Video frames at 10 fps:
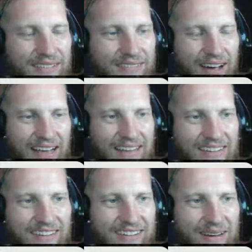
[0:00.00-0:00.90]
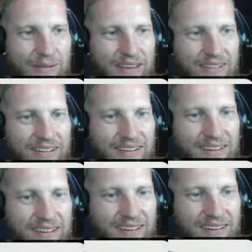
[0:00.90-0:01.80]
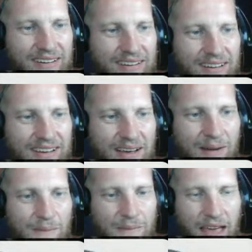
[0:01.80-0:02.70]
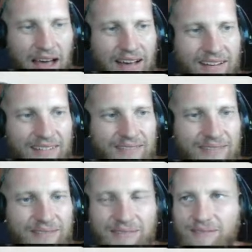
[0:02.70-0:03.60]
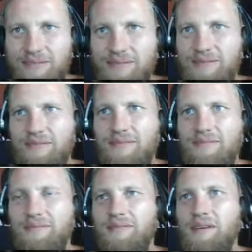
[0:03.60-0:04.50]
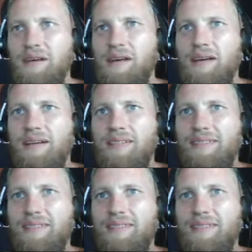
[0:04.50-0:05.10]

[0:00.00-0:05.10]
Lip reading: With like a couple tweaks. Being like, oh, this one can only go 52 kilometers an hour rather